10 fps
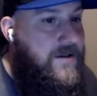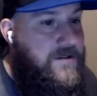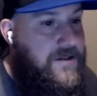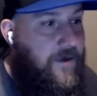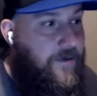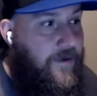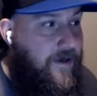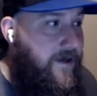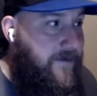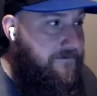So,
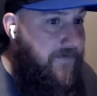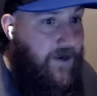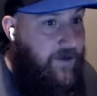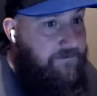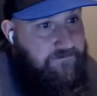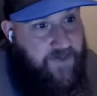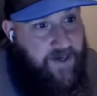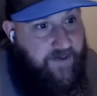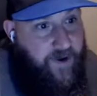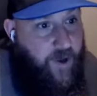you know, you
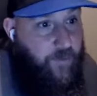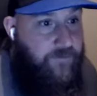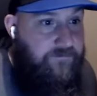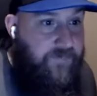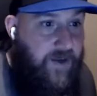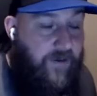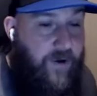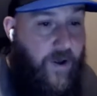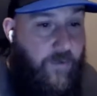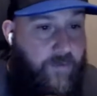never know. You never
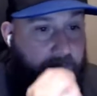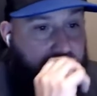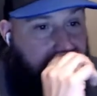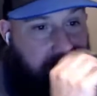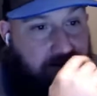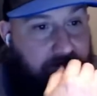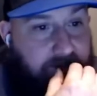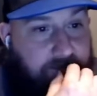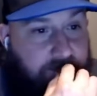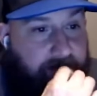know. I feel
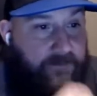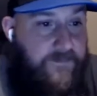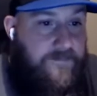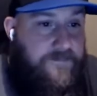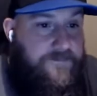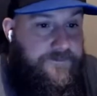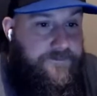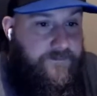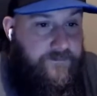as a cage,